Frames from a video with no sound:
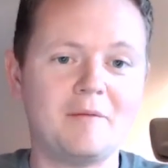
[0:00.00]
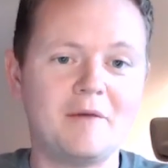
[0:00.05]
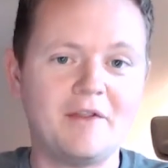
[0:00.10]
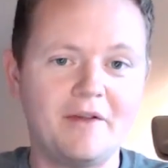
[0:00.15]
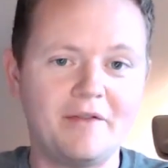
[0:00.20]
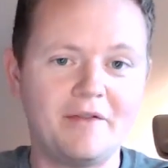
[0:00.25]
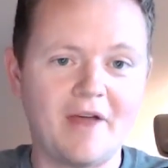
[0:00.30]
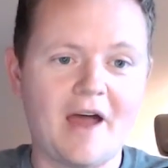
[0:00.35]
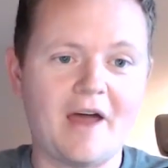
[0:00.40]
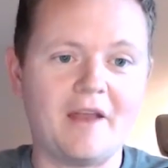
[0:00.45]
And
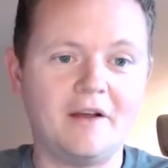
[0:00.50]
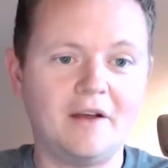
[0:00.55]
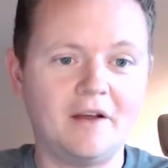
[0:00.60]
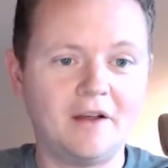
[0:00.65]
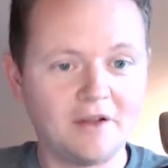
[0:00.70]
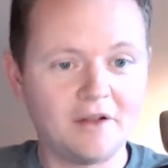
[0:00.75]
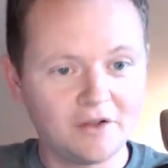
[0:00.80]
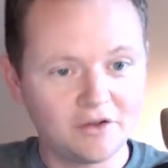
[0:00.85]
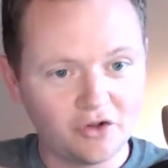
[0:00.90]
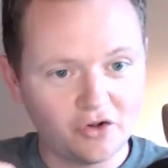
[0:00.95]
then that
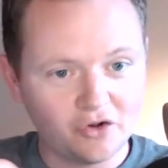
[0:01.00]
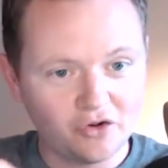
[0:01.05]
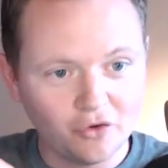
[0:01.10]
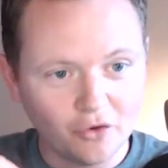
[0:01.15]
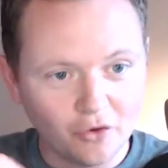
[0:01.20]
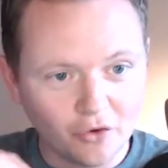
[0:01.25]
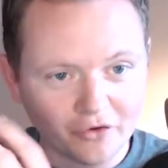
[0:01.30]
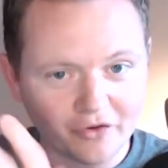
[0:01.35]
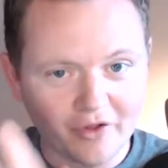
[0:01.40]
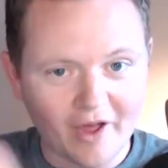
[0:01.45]
you
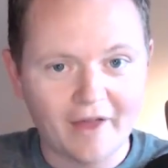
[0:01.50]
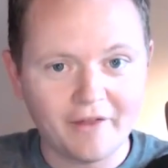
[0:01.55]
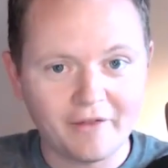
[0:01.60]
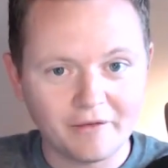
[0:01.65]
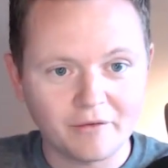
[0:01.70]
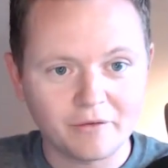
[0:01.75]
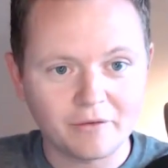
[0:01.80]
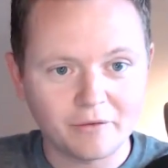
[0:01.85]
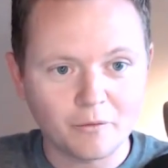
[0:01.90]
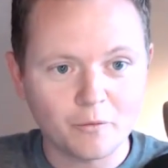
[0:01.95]
use that
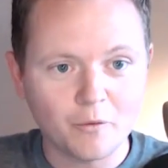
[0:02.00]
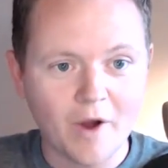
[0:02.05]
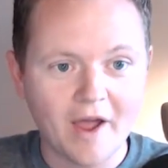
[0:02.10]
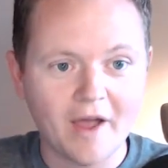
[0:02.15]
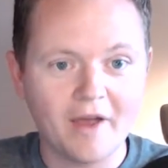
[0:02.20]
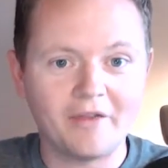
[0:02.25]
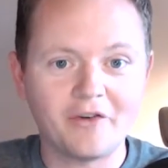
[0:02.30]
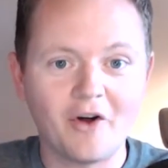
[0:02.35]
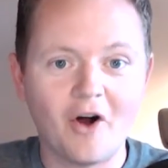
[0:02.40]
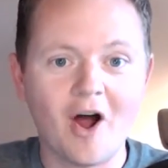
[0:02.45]

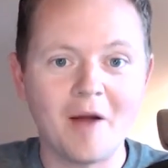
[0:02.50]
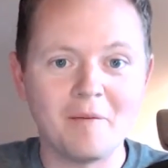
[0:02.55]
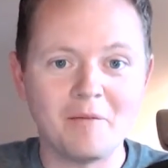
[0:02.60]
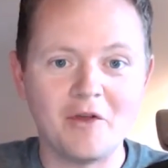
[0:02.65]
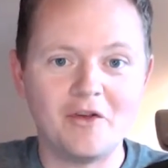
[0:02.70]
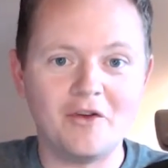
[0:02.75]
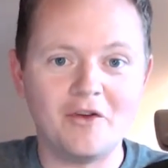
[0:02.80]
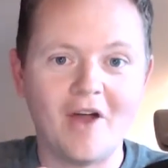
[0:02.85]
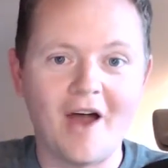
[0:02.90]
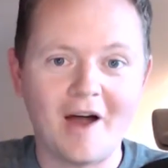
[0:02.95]
rare time
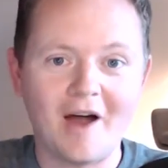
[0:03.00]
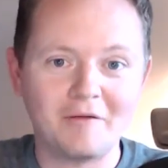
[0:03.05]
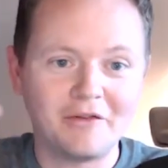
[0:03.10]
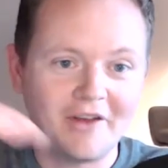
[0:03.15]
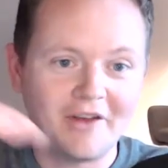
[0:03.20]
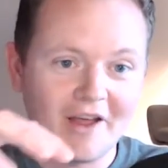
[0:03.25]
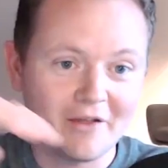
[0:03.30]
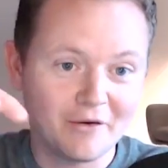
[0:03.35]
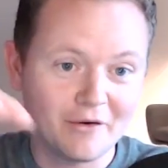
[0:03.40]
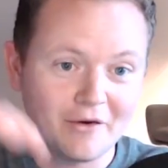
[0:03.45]
that you have
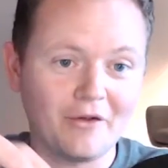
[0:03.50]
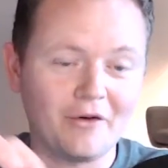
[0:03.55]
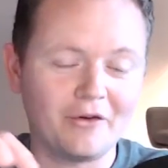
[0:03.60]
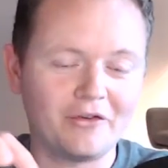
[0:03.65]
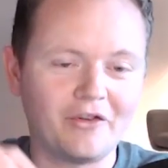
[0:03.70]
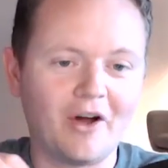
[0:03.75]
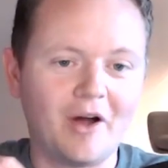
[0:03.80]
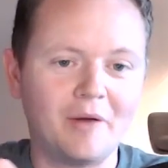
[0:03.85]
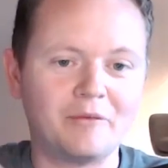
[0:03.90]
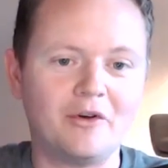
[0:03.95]
together in those time